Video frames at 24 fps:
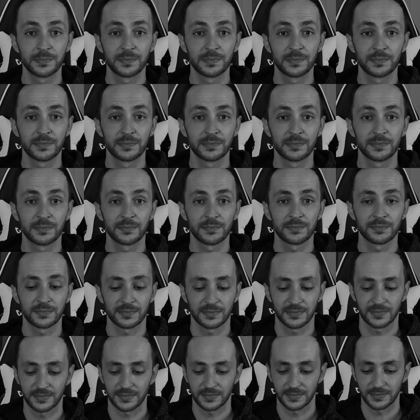
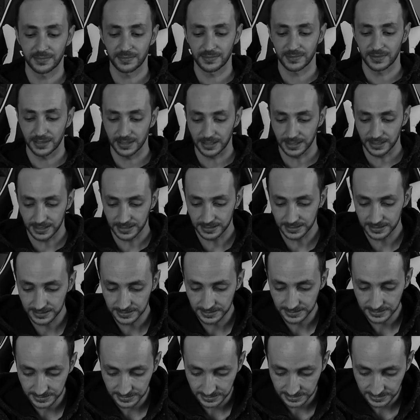
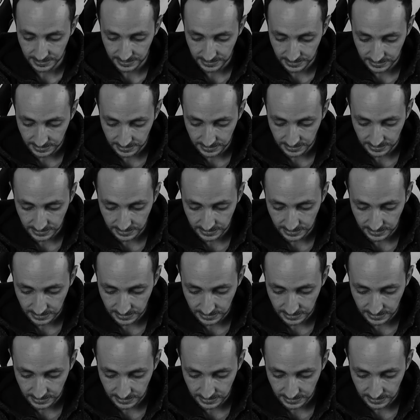No one is speaking in this clip.